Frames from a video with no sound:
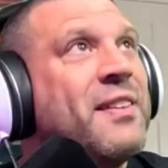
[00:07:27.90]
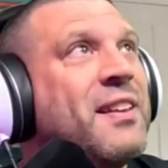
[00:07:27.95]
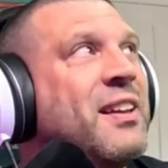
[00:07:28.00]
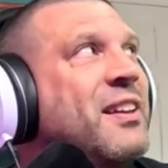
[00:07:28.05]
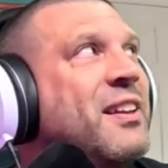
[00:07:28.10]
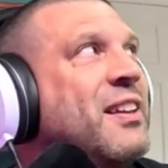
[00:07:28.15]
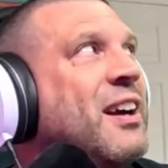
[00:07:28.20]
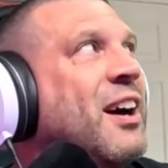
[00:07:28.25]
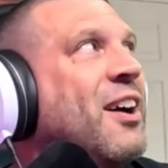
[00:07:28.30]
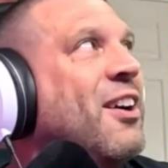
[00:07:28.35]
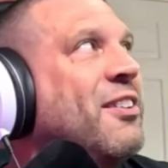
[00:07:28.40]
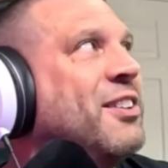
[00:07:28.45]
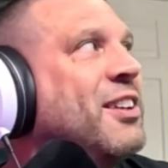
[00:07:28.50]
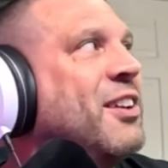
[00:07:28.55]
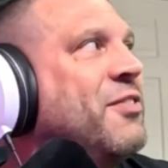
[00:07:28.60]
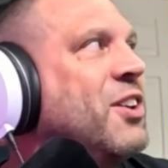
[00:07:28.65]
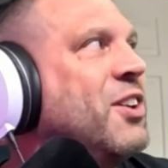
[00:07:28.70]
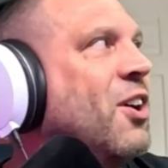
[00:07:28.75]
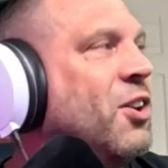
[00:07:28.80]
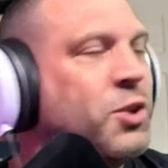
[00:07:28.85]
I'll have to give
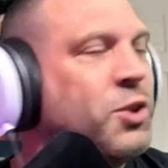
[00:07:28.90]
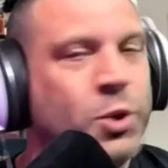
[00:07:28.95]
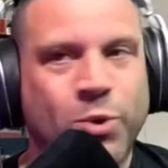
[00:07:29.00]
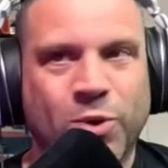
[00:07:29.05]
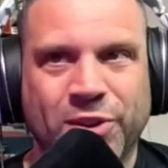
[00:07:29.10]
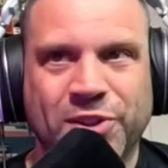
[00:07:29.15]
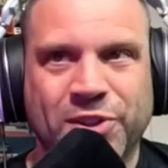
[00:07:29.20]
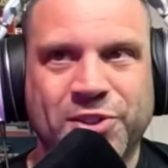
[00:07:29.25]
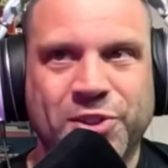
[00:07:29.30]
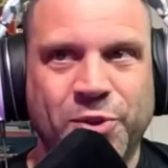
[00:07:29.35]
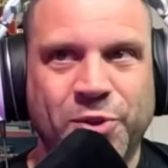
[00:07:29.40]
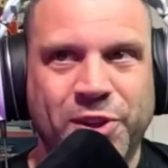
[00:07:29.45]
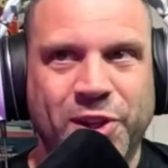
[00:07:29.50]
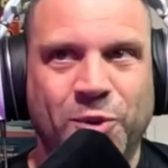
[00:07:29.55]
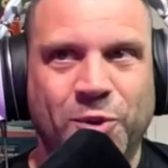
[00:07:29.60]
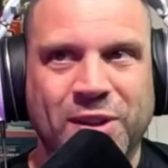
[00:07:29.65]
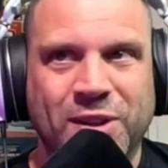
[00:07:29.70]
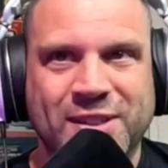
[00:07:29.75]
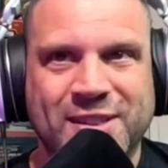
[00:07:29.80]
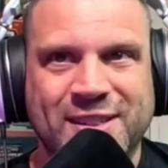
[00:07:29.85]
you all a tour of the studio
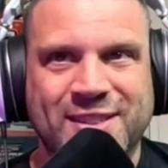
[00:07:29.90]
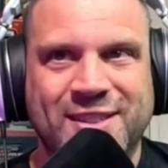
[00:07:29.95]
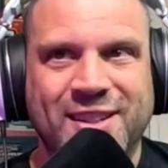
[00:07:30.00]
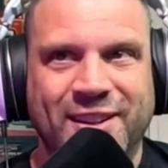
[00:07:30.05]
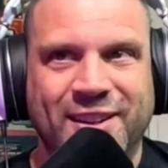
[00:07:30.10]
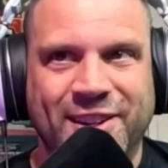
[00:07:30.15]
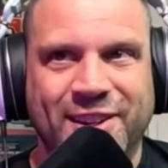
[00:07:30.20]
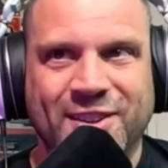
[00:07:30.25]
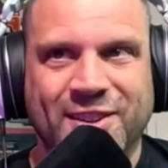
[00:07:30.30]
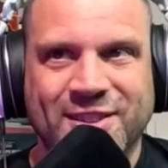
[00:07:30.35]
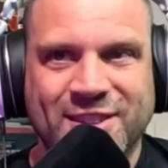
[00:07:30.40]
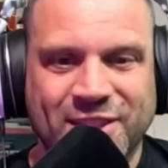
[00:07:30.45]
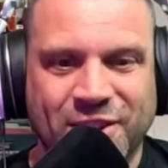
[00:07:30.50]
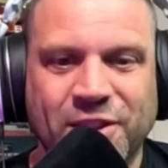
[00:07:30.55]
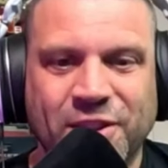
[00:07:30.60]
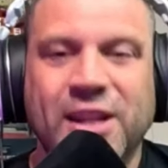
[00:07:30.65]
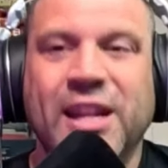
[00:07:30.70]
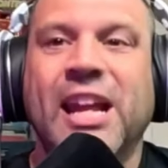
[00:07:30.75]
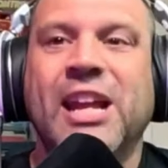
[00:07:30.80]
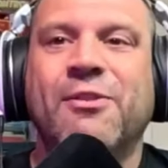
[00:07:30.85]
once it's done here. So,
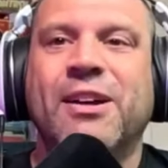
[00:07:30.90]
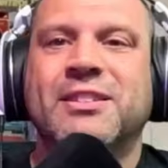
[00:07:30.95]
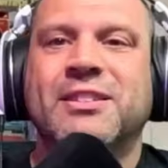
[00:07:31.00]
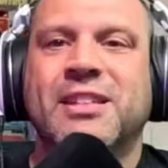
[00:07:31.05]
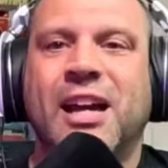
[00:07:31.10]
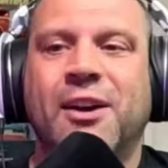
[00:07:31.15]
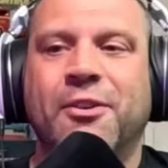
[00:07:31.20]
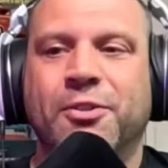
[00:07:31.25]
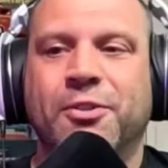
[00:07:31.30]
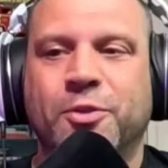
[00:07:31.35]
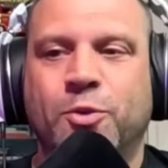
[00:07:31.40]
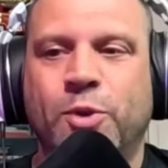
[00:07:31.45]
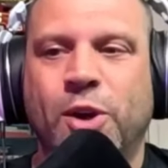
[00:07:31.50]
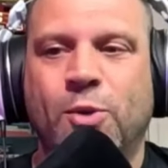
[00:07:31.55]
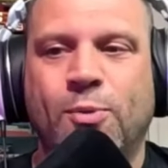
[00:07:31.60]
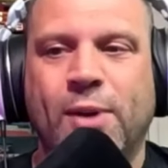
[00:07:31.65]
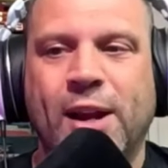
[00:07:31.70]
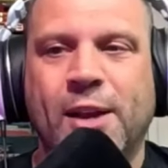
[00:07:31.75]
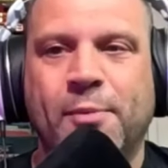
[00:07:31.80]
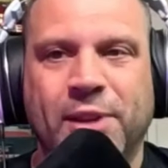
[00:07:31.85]
anyways, I'll quit
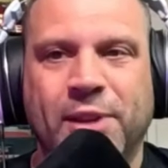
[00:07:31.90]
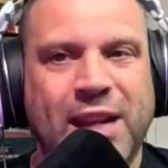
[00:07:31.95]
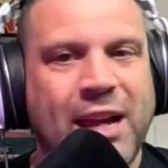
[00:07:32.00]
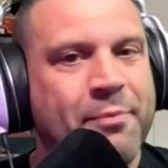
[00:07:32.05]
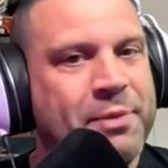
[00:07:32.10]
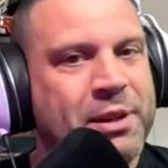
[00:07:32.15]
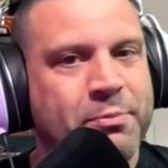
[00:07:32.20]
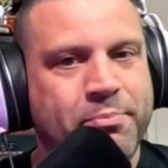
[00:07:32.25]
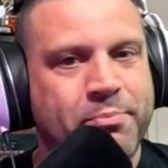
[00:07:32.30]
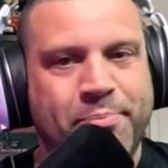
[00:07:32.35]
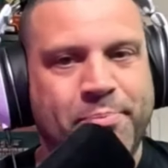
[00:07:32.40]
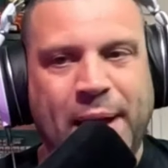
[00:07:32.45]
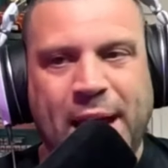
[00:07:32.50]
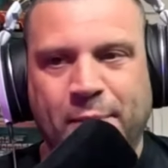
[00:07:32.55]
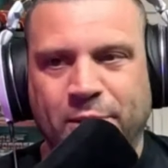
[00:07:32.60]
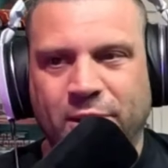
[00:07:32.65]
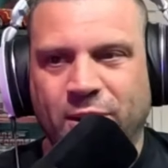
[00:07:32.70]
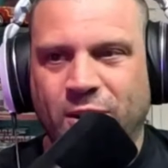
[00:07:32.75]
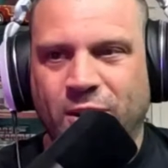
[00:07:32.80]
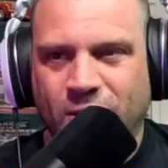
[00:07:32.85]
rambling. I've been
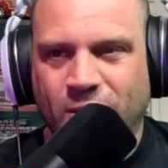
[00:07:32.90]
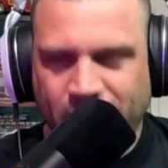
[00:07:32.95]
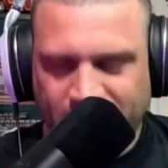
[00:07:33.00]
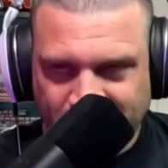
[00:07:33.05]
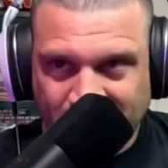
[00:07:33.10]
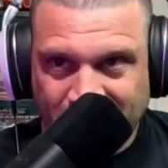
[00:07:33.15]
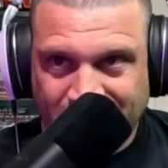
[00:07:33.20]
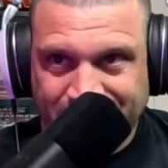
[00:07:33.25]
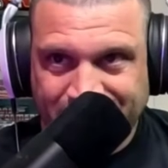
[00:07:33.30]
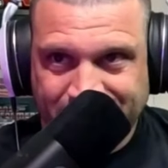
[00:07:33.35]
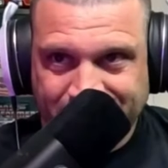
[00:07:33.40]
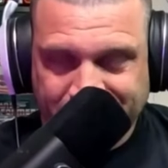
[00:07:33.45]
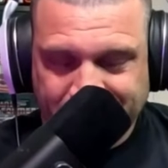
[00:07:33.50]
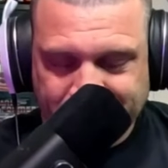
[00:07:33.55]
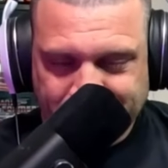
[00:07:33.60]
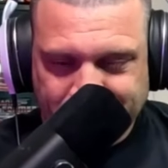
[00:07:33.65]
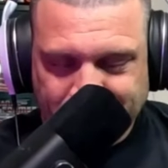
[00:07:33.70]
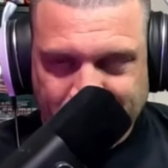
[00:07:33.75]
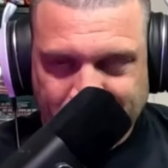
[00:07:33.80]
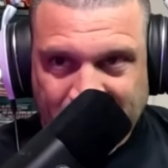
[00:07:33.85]
babbling long enough.
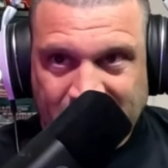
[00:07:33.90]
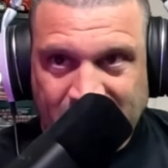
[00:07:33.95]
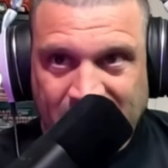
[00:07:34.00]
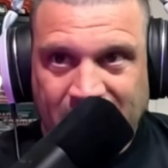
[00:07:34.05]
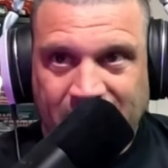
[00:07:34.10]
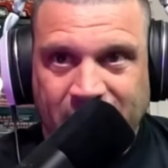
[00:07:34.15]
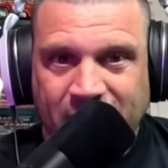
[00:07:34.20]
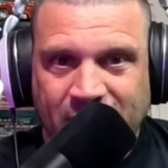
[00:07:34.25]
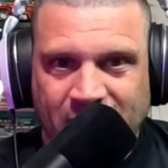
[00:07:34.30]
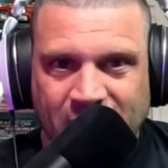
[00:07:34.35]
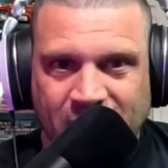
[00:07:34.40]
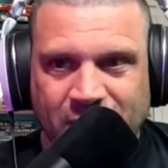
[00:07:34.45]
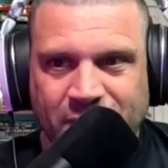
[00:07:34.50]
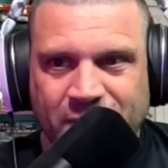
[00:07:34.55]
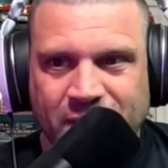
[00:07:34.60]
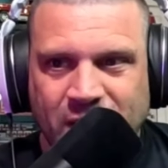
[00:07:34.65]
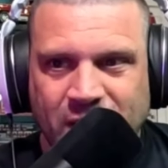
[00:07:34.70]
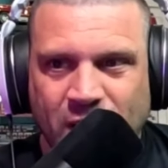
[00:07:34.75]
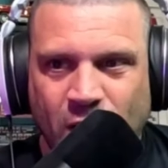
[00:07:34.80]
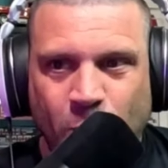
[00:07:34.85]

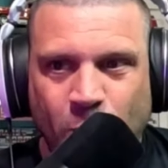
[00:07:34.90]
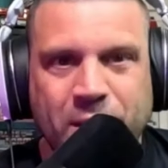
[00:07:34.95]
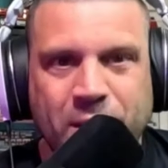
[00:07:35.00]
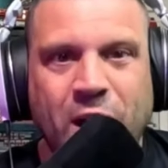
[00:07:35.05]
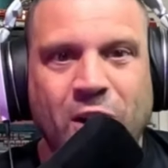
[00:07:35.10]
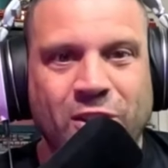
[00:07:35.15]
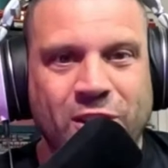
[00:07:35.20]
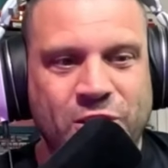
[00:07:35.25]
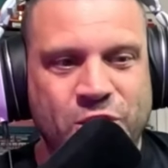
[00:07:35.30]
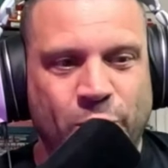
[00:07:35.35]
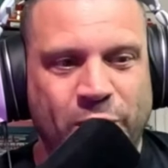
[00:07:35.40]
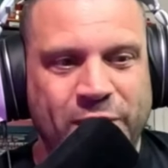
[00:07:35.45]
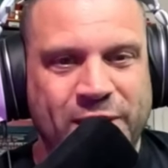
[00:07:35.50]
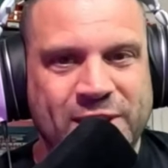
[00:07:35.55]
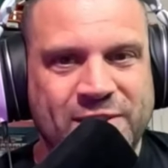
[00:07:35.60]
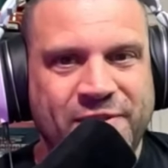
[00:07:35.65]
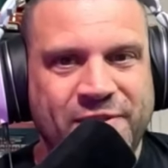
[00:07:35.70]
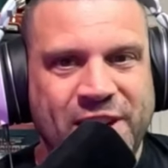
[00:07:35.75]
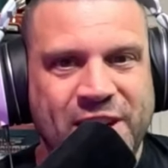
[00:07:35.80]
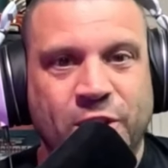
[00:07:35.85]
Hope y'all enjoyed this
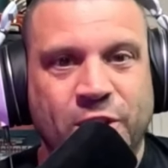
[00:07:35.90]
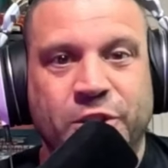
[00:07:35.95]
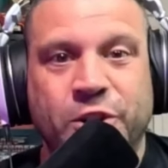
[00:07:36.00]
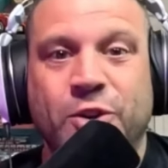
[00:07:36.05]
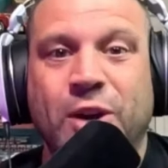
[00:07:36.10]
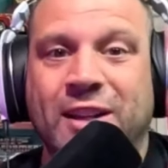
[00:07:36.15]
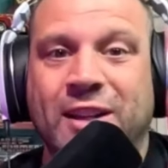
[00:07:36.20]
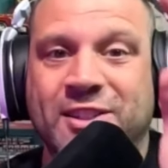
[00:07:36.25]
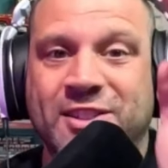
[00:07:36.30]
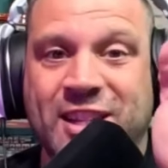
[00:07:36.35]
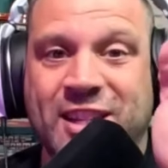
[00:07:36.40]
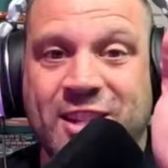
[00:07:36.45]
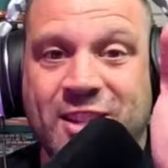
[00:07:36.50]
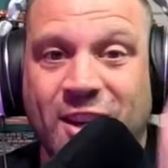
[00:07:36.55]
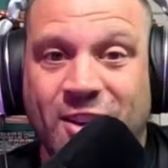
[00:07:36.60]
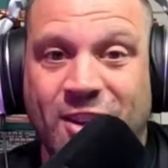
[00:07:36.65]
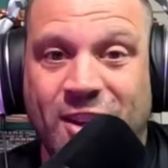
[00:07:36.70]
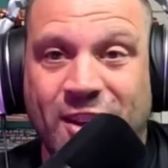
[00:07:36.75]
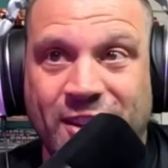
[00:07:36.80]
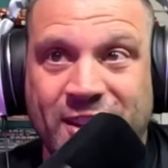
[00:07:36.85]
video, too. I'll see
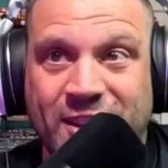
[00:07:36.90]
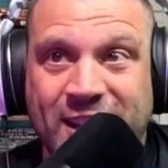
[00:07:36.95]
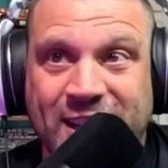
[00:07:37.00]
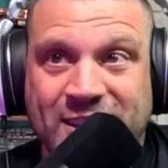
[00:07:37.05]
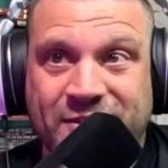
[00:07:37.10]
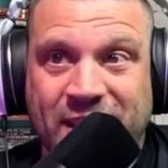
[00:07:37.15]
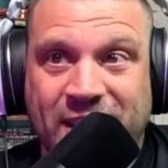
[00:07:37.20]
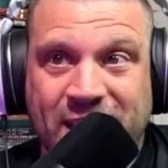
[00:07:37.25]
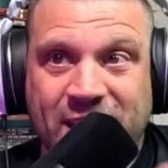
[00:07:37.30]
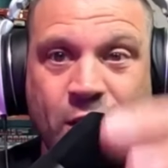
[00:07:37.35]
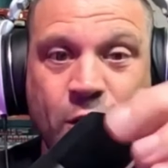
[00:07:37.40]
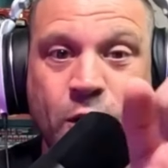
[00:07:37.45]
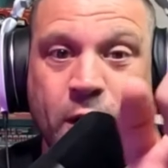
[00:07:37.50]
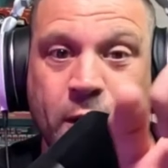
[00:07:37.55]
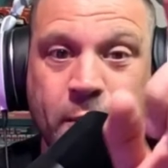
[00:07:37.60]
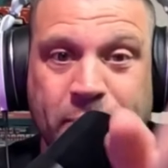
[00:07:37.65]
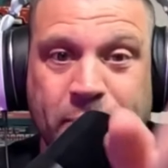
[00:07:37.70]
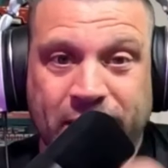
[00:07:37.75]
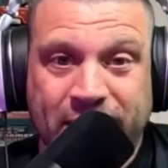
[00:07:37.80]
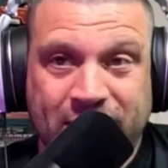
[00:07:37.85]
y'all on the next video.
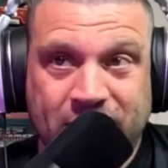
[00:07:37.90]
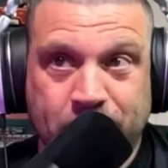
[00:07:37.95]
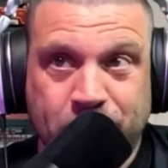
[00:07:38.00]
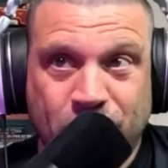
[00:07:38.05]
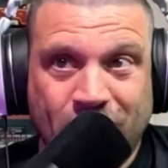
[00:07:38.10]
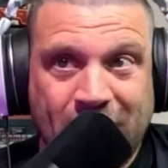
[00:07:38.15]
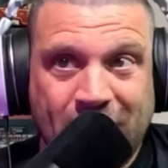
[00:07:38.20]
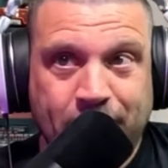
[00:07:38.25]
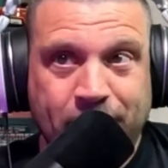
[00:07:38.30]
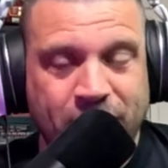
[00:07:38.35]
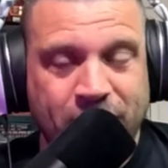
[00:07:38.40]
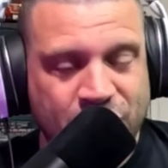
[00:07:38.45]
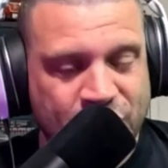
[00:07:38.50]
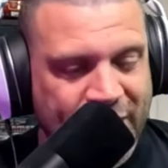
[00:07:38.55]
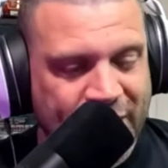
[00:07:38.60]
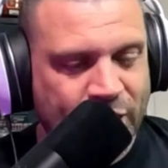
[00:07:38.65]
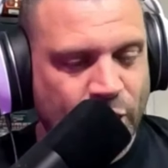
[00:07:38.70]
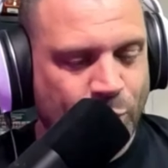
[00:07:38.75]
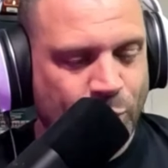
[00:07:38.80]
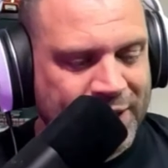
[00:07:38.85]
Please subscribe to the
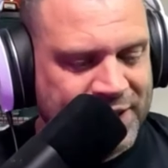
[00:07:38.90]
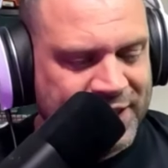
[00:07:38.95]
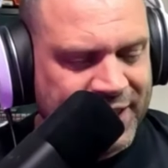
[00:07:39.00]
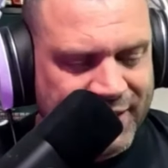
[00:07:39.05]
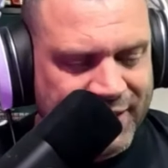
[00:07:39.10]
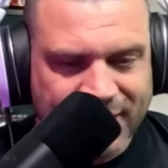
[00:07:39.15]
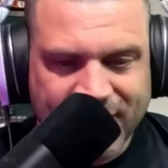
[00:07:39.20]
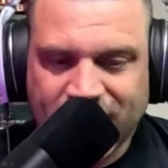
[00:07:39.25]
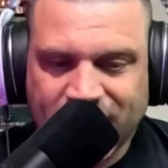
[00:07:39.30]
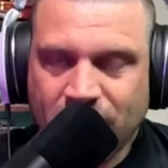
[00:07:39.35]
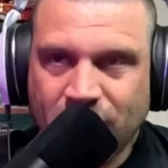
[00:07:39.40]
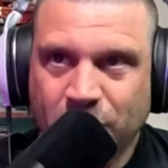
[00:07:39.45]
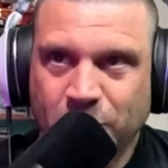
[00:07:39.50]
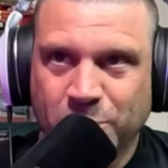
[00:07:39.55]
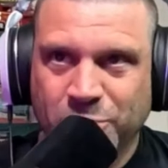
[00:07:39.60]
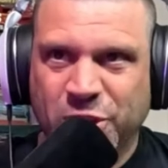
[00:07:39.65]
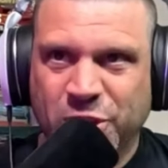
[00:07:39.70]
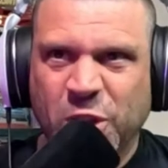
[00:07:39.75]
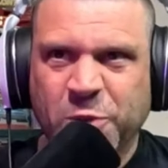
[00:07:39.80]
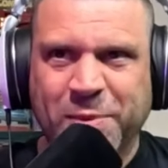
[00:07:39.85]
channel once you...
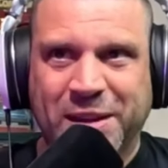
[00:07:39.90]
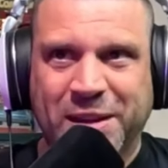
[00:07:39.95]
Excuse me.